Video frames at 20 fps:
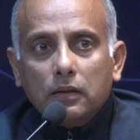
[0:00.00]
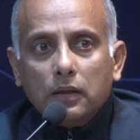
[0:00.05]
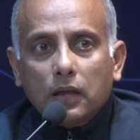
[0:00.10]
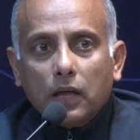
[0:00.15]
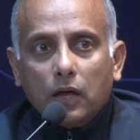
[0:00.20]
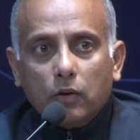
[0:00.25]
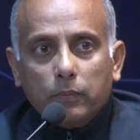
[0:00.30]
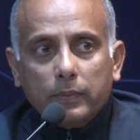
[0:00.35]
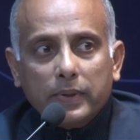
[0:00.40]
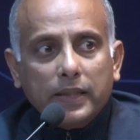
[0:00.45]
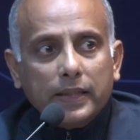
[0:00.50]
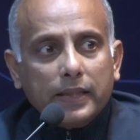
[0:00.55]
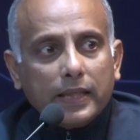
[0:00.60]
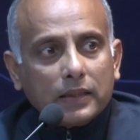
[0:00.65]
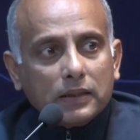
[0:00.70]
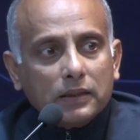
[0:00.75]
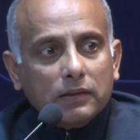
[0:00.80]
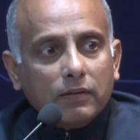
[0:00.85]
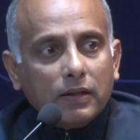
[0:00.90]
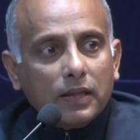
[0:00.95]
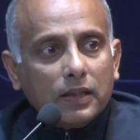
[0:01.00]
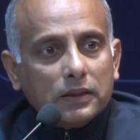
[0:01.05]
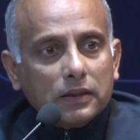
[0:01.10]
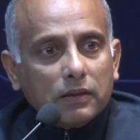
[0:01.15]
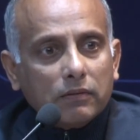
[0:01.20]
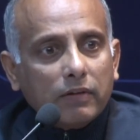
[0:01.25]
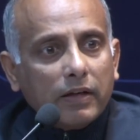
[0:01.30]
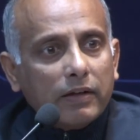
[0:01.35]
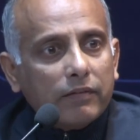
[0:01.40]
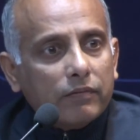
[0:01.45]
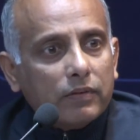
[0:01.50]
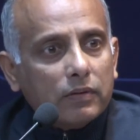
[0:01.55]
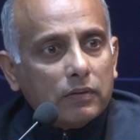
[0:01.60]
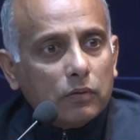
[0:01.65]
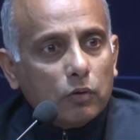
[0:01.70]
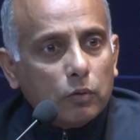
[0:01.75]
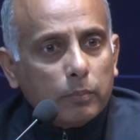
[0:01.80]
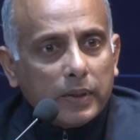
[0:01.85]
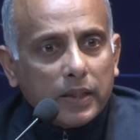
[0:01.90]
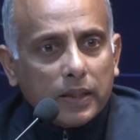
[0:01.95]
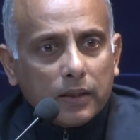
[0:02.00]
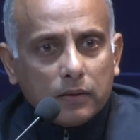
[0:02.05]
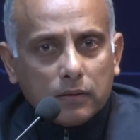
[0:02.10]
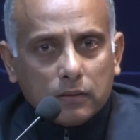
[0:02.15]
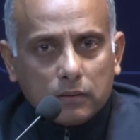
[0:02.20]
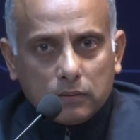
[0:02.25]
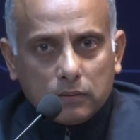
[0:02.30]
how many taxi wala survived? Nobody.